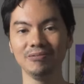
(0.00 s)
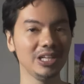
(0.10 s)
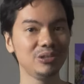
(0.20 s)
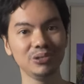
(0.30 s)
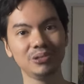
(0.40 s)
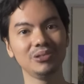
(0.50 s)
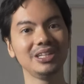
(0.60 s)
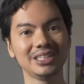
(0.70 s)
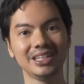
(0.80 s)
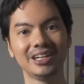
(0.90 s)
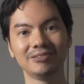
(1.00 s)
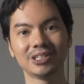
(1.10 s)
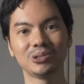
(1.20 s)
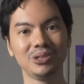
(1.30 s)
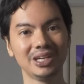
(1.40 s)
We do this in
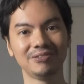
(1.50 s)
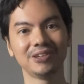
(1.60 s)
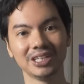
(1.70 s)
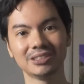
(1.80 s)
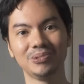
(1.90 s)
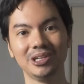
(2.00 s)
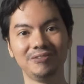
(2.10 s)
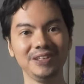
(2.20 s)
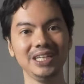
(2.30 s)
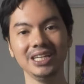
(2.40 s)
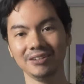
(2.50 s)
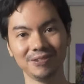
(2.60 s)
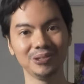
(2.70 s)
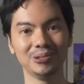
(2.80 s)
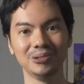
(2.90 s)
Hardware Sugar for a small fee
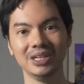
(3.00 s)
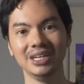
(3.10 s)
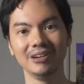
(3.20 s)
if you